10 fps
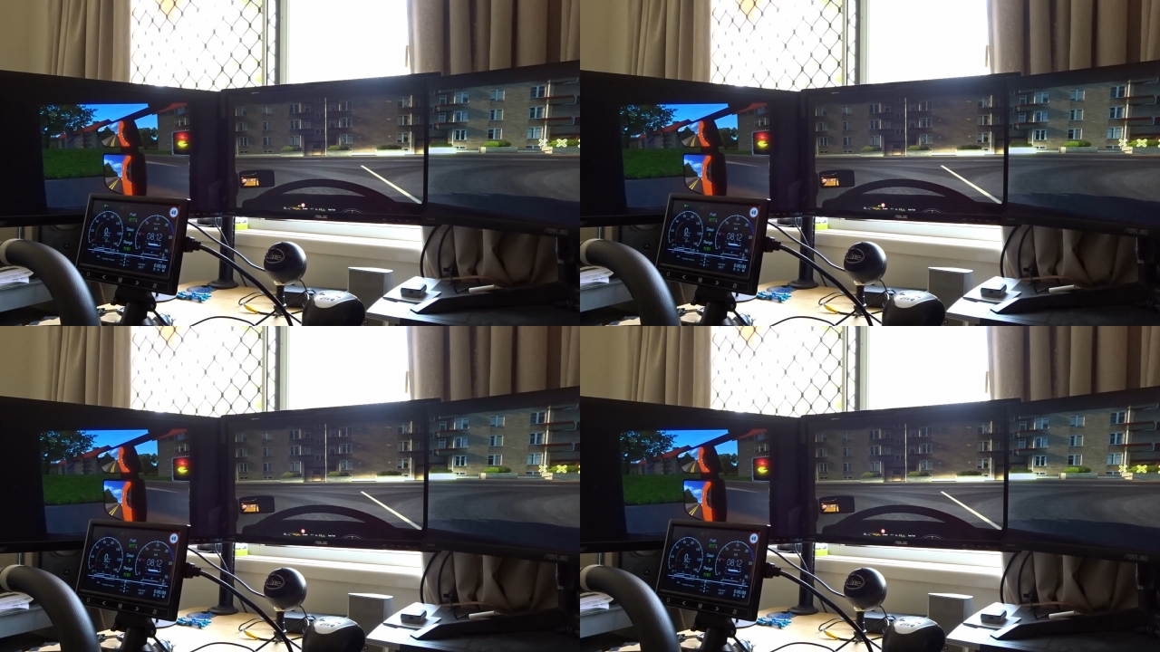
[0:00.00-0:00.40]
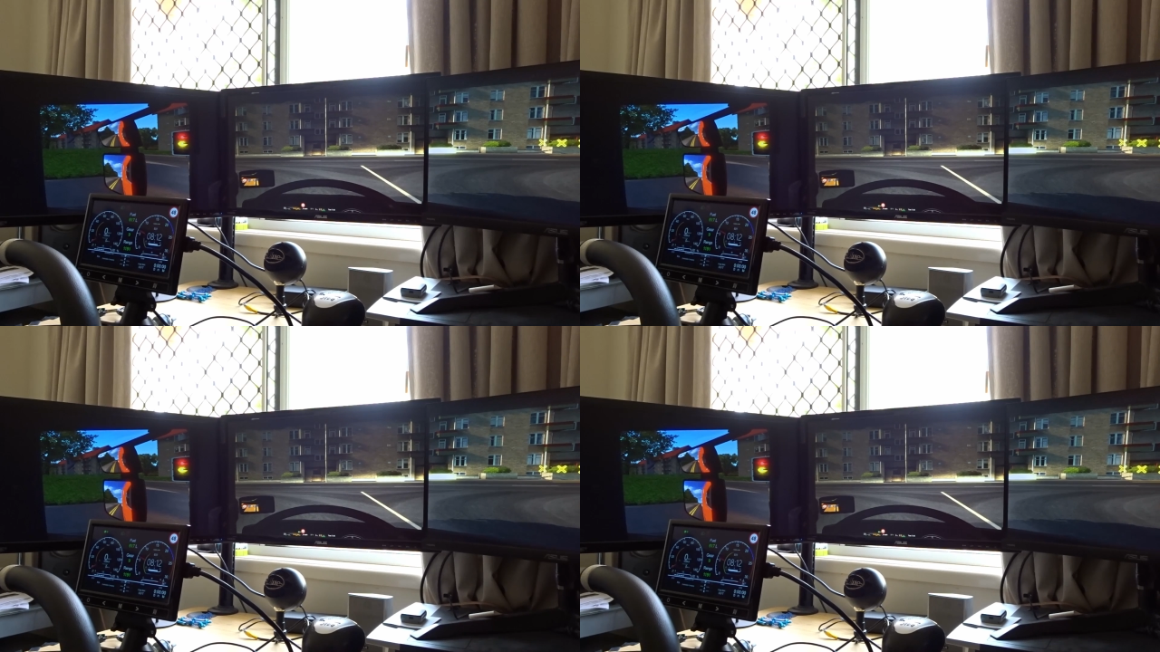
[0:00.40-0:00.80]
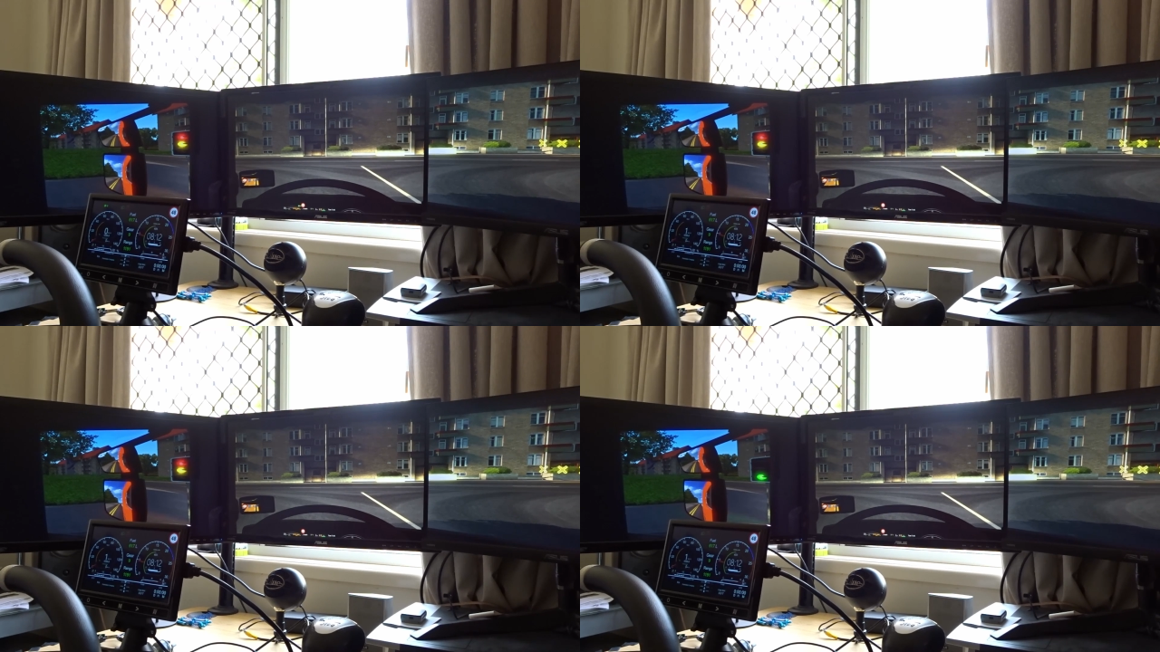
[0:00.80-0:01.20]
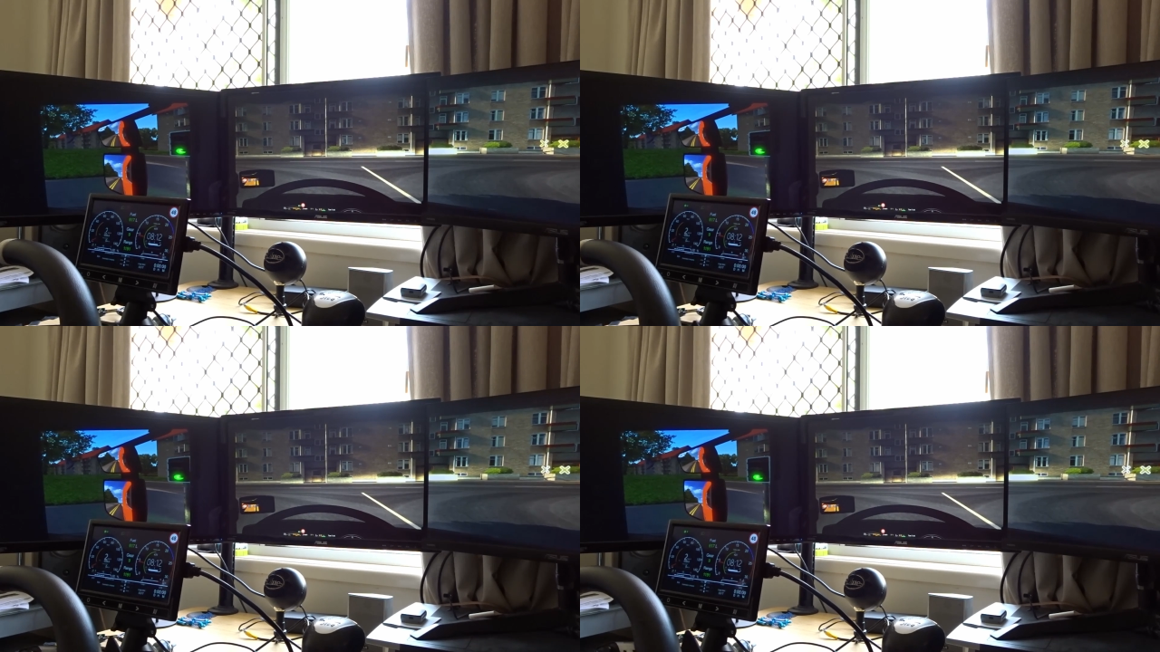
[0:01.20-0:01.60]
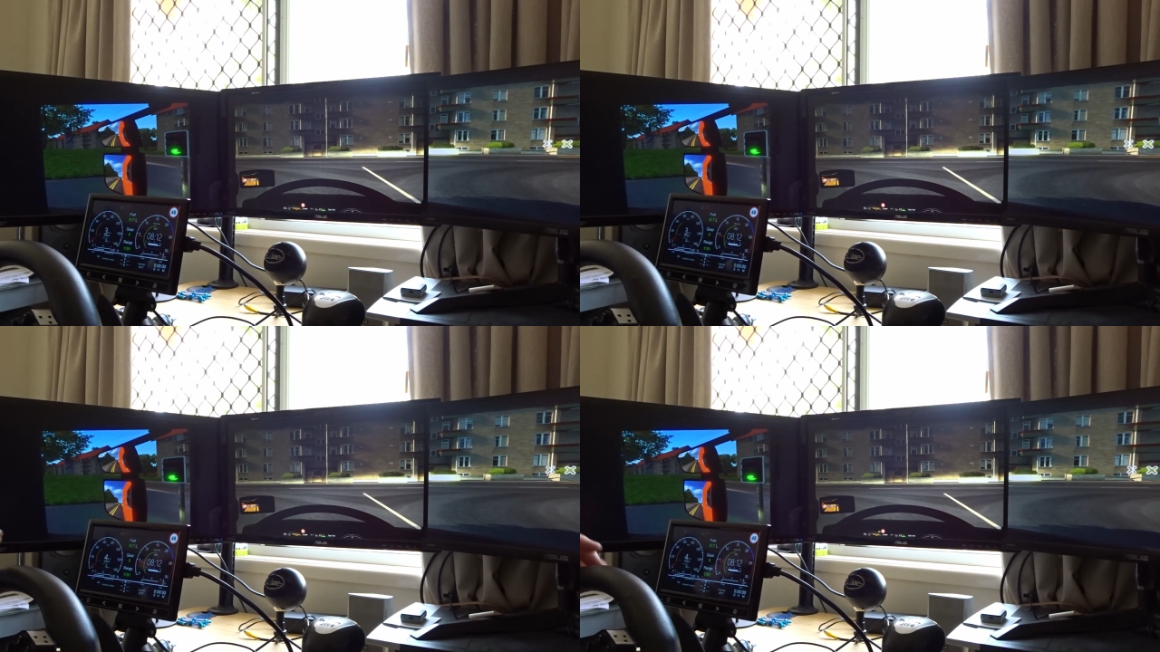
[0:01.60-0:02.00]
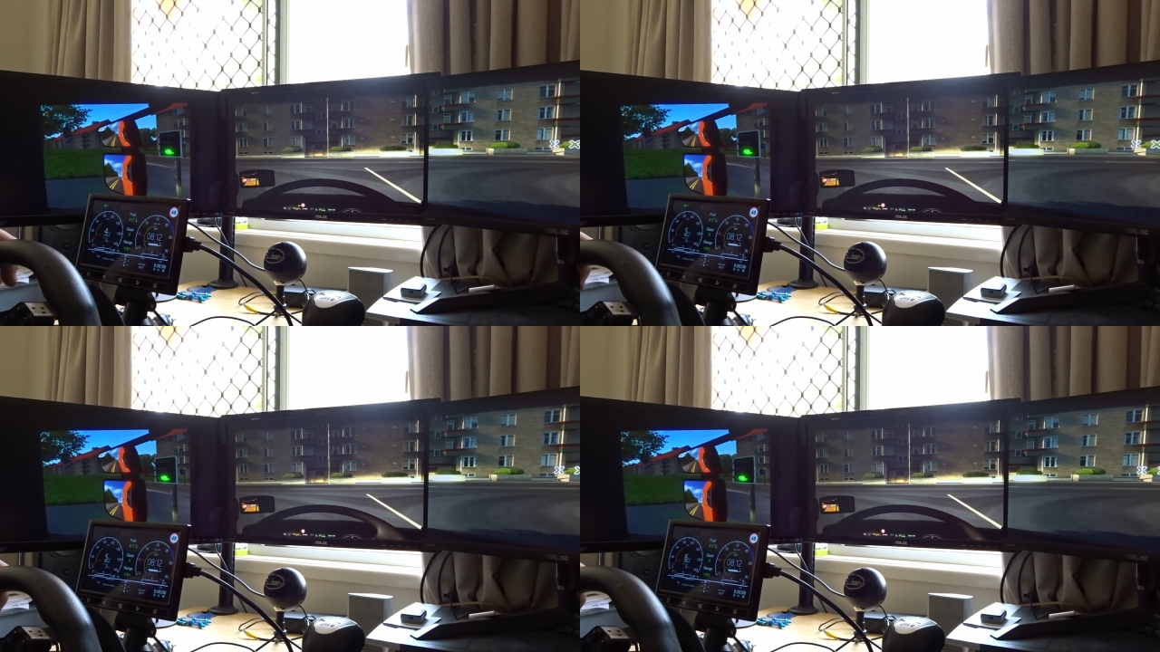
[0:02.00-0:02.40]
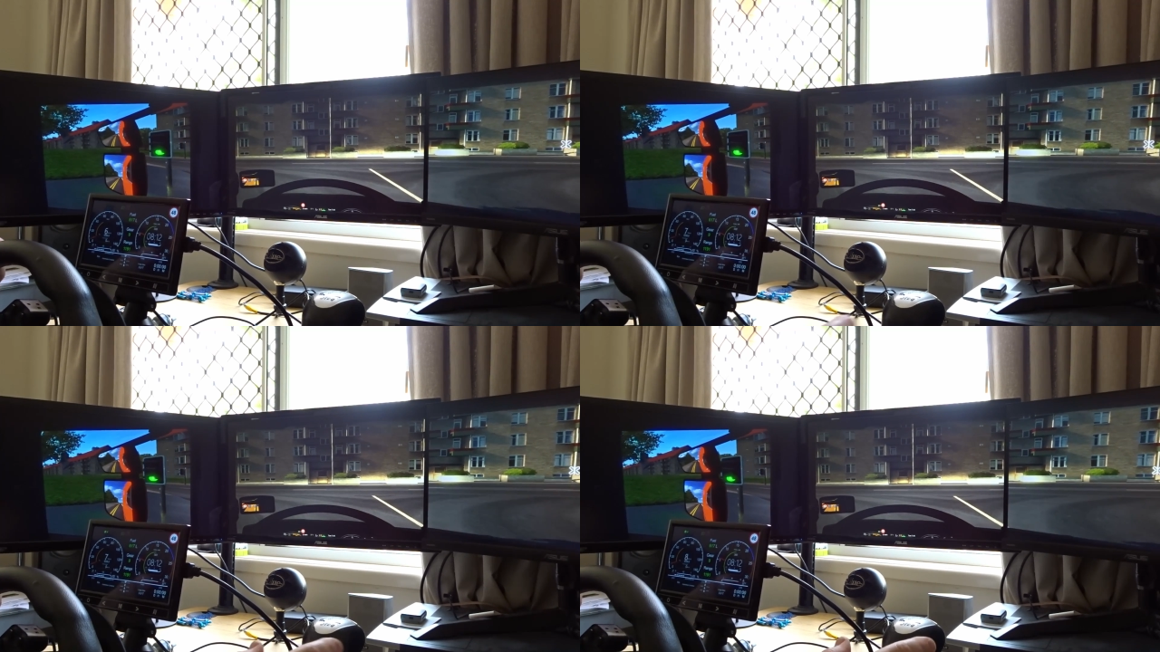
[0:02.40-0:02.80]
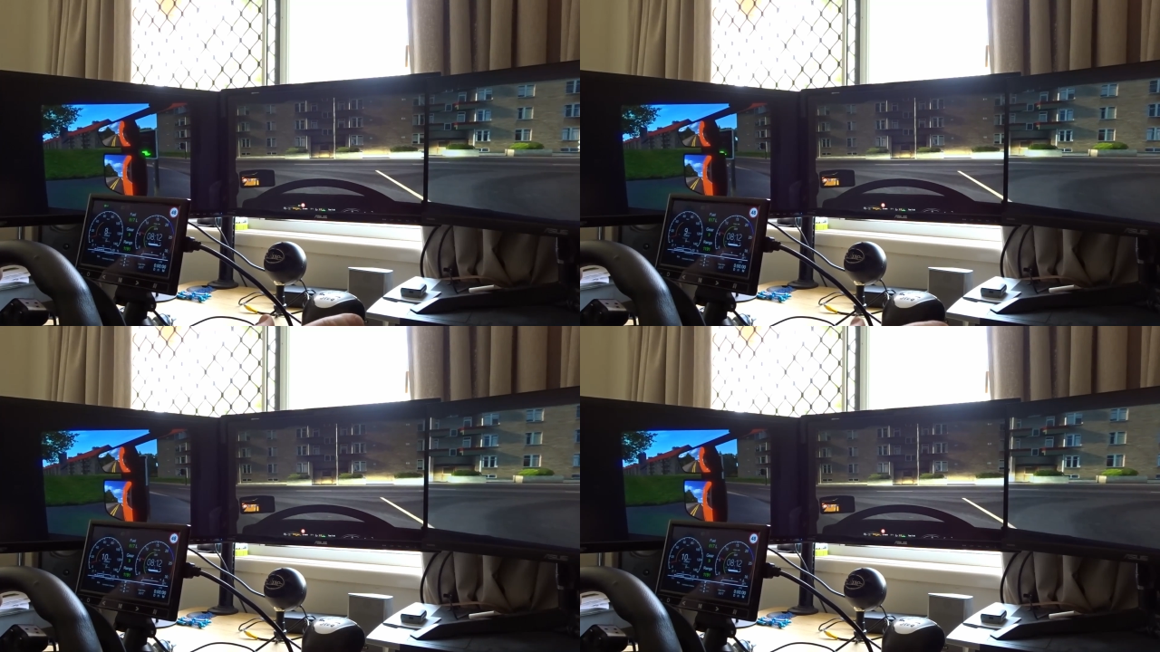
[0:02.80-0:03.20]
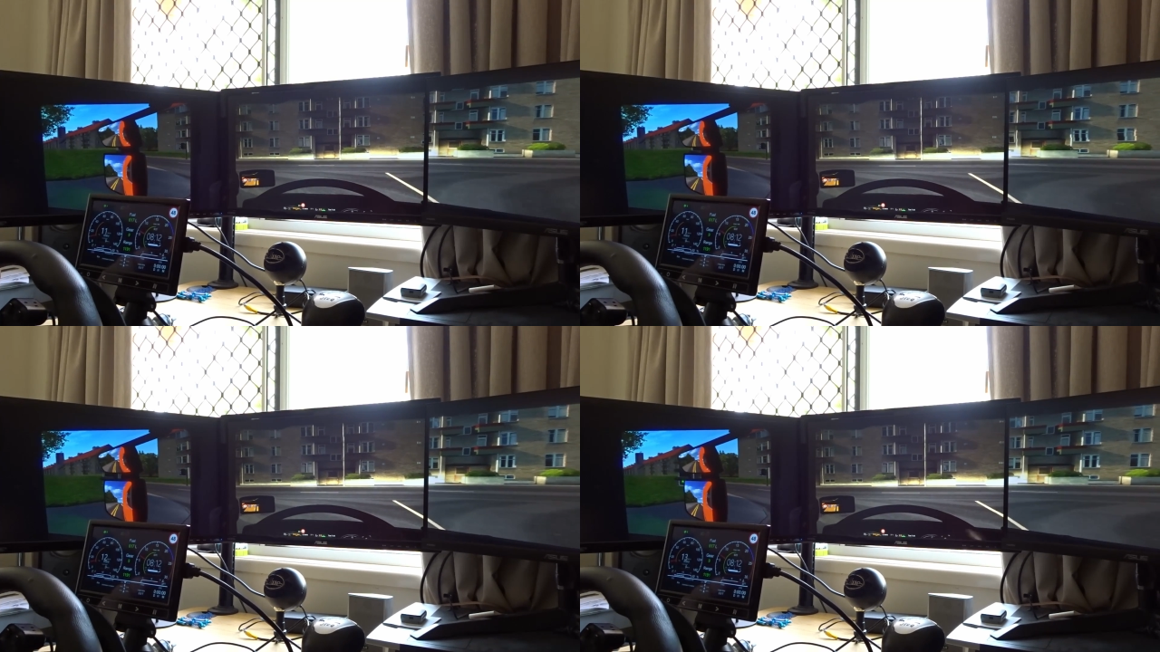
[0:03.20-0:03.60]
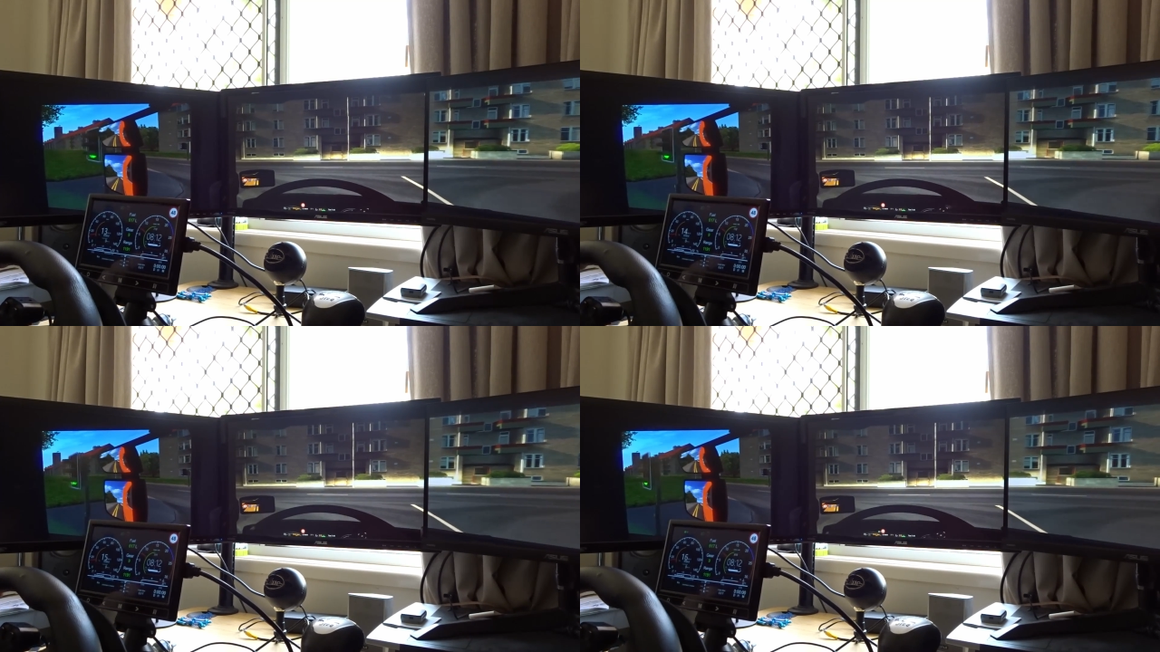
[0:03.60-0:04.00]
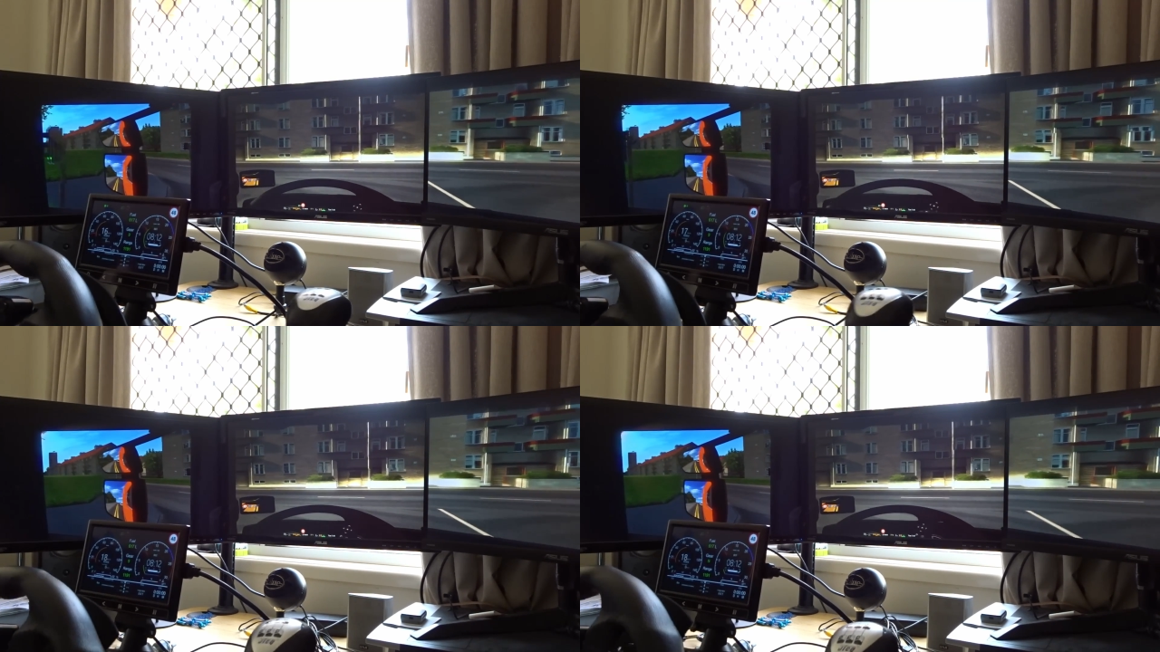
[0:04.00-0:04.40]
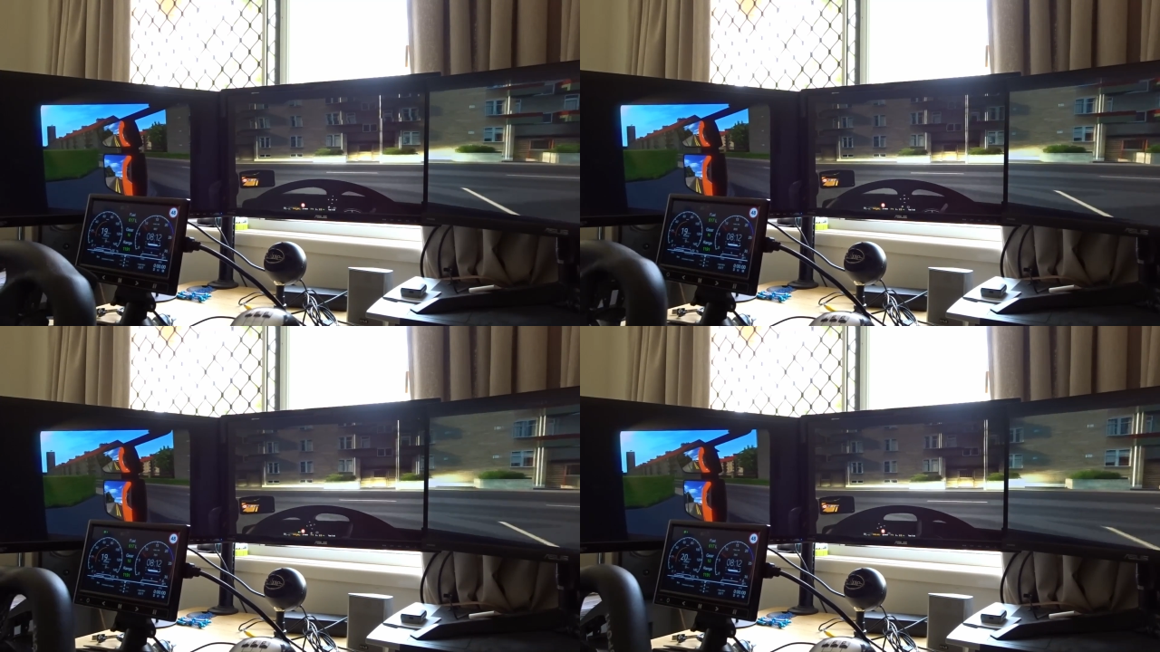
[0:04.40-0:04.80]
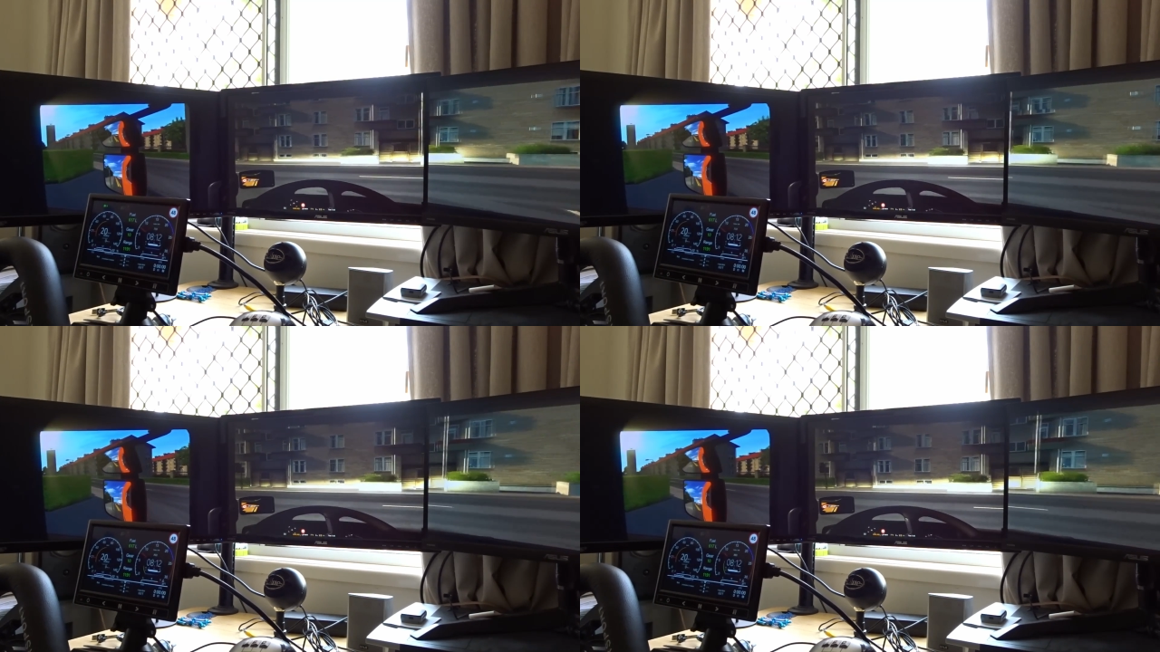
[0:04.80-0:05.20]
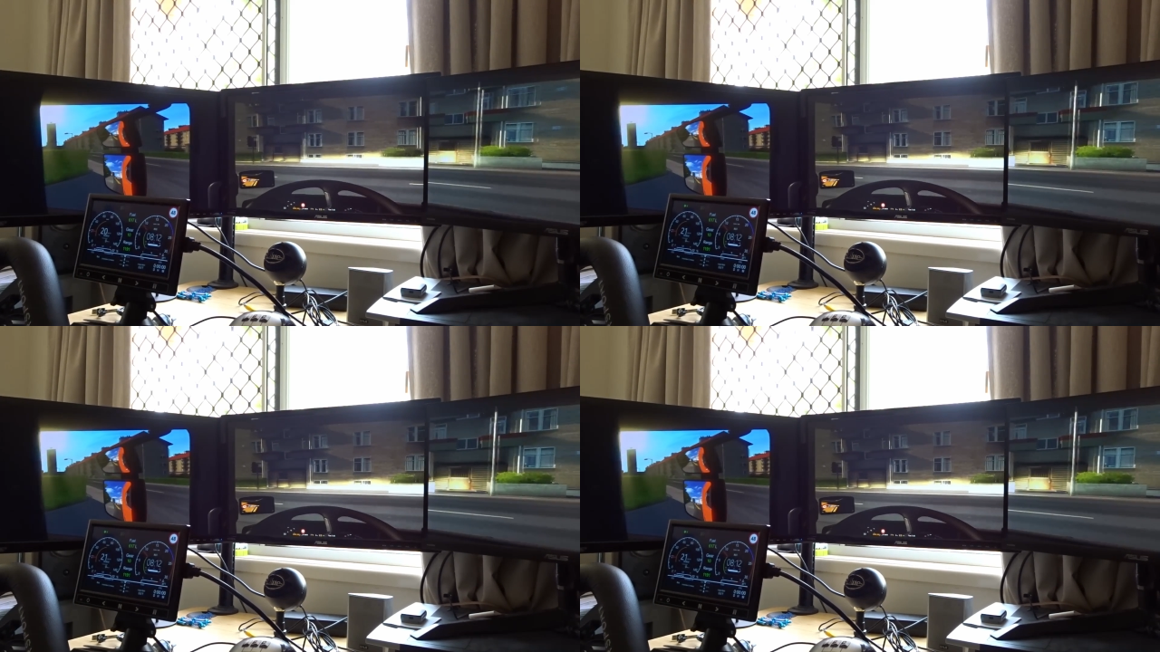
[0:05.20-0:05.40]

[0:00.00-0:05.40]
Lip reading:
Nobody's mouth can be seen.